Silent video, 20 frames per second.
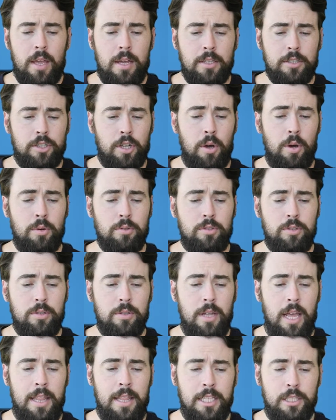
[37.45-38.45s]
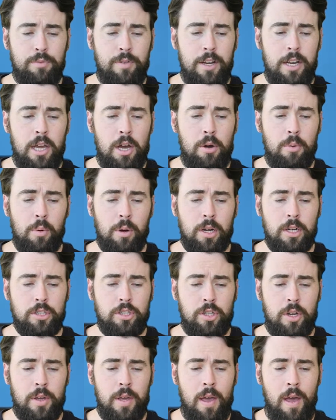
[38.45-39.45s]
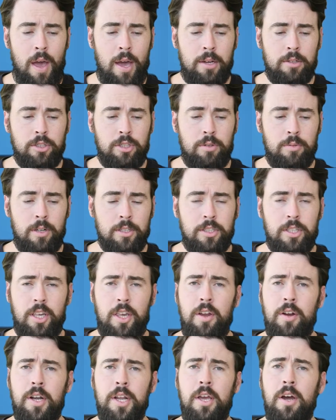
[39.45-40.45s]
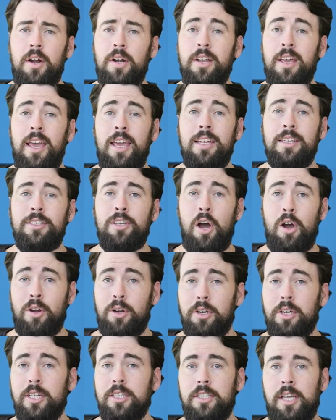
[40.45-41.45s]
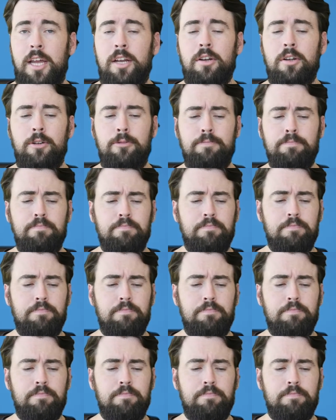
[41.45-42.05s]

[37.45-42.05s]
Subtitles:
So in this video, we're going to show you how to run security on a Docker container,